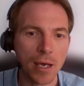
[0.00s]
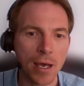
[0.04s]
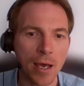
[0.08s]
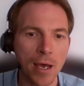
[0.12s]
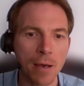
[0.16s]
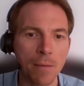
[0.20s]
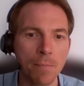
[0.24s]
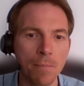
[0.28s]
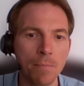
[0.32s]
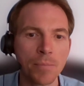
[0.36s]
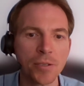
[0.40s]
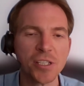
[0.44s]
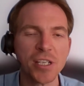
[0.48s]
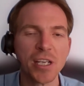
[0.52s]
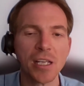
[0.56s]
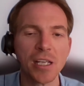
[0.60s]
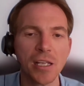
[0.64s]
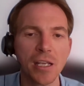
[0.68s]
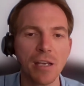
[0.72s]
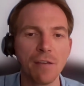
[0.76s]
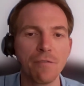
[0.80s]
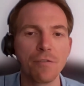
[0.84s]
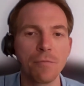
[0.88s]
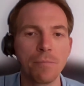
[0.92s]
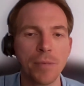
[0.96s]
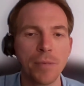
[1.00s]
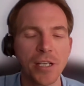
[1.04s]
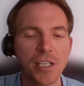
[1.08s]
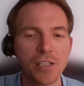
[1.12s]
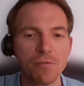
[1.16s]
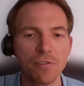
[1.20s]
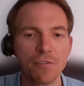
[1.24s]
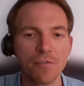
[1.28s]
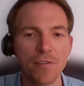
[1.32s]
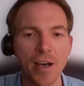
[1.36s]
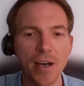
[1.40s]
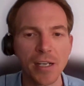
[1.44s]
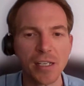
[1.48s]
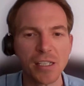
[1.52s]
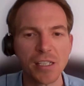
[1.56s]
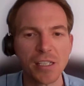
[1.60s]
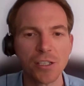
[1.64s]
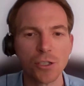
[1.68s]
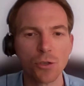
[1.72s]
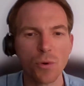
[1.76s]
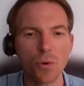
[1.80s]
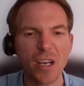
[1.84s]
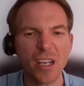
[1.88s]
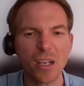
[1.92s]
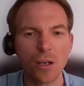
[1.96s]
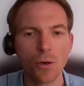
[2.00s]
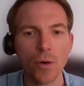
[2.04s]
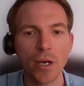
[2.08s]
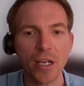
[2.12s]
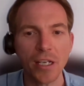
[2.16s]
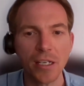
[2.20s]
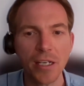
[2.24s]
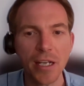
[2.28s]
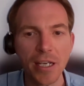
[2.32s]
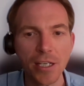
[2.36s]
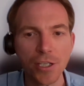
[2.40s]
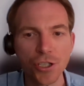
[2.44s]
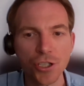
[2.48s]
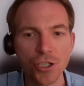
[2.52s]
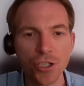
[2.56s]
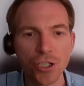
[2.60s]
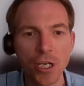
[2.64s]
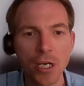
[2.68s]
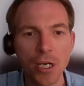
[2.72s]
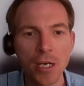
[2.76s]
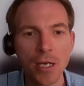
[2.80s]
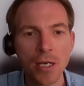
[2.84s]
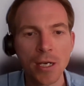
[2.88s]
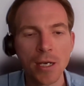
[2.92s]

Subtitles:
particularly if a piece of advice is quite niche